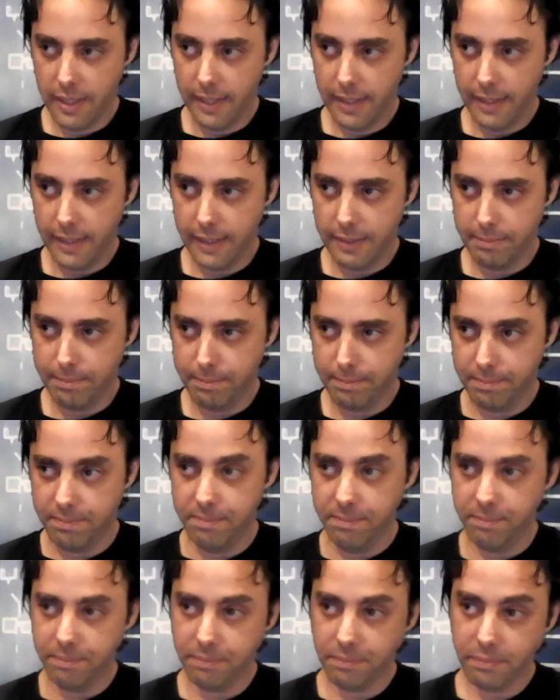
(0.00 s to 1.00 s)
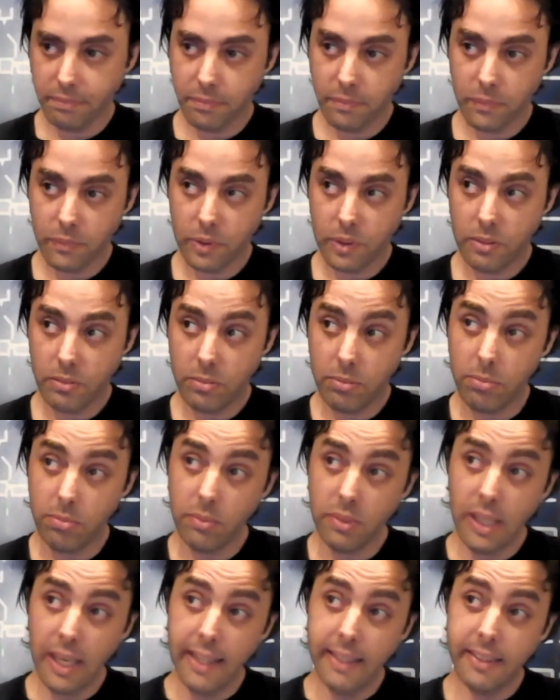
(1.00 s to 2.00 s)
and
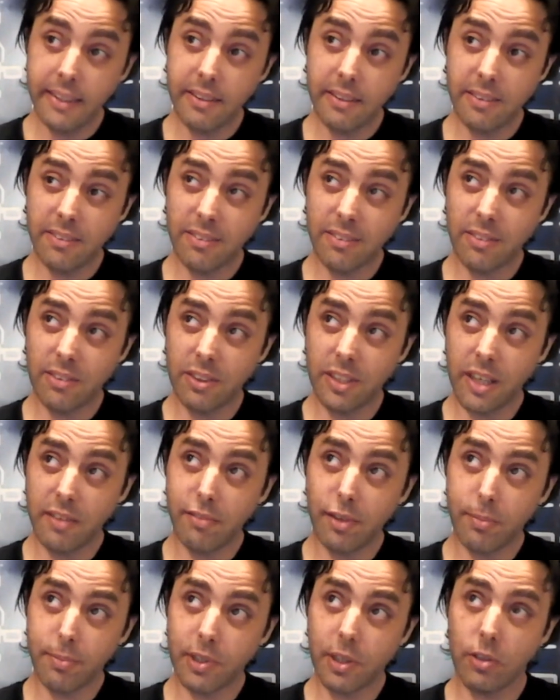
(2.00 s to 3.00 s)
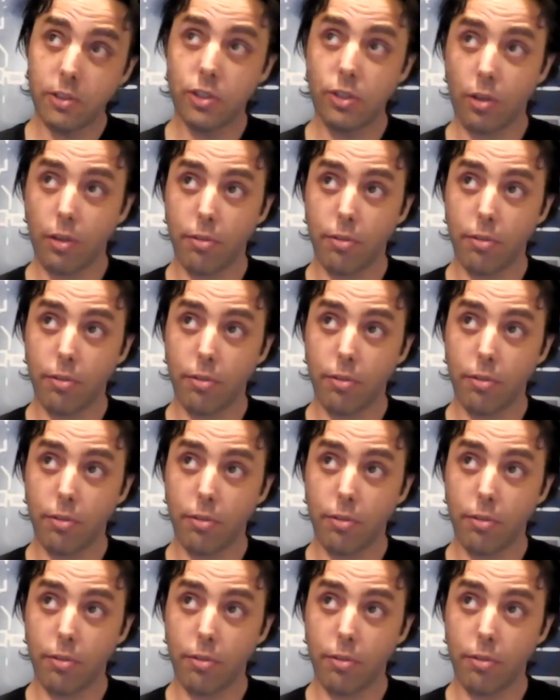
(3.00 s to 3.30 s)
DevOps also,